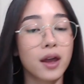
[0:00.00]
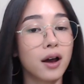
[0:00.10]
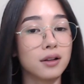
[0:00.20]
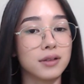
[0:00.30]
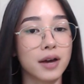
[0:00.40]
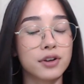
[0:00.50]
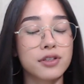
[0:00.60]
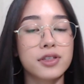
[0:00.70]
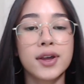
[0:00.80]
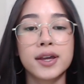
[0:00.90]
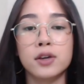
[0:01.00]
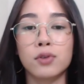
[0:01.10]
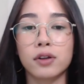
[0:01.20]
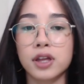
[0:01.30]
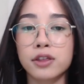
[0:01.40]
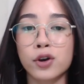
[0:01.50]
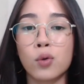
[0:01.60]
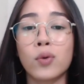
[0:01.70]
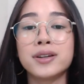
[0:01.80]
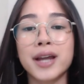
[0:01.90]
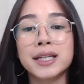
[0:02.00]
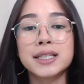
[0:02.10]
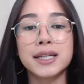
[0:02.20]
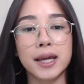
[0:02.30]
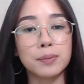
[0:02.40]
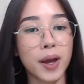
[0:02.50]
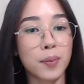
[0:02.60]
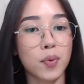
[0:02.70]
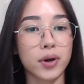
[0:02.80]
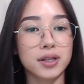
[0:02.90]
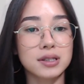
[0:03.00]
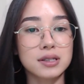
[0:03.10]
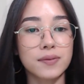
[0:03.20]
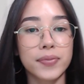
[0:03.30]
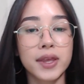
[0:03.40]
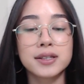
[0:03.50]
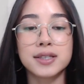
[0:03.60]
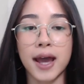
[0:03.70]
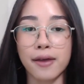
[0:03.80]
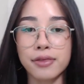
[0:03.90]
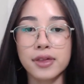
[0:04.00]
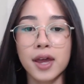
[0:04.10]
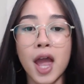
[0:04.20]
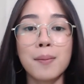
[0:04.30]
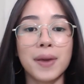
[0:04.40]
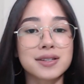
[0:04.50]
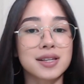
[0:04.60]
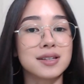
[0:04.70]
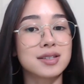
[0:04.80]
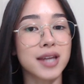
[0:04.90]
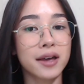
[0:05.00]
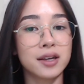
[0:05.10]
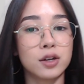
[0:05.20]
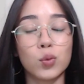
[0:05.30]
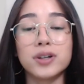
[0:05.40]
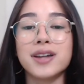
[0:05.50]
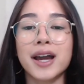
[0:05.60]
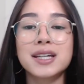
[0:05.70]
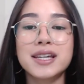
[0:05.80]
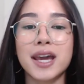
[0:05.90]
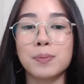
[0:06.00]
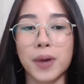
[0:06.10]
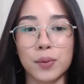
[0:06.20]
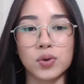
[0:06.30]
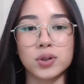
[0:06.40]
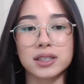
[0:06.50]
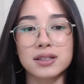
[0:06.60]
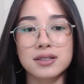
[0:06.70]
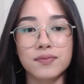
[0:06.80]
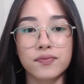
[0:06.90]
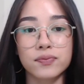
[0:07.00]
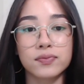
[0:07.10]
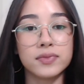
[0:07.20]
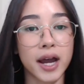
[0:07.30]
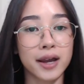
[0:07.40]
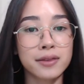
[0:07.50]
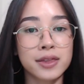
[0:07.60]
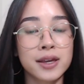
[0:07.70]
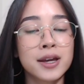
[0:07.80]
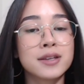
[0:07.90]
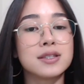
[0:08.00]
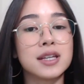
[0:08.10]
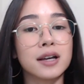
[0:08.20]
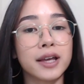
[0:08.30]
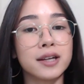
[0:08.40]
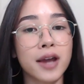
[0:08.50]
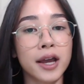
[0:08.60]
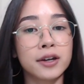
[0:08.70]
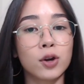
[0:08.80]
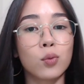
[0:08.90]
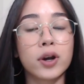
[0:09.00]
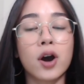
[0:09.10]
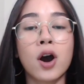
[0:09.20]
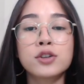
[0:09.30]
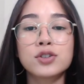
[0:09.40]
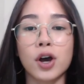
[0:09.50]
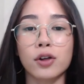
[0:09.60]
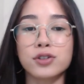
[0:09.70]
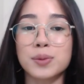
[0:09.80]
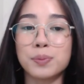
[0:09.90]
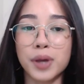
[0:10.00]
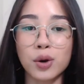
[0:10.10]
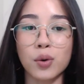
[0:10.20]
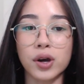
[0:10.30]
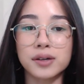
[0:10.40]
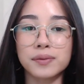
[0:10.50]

11th, Eurolethal 198 bet points. 10th, Mexican Stallion won 98 bet points. 9th, ZLA Niner won $100 in Bitcoin.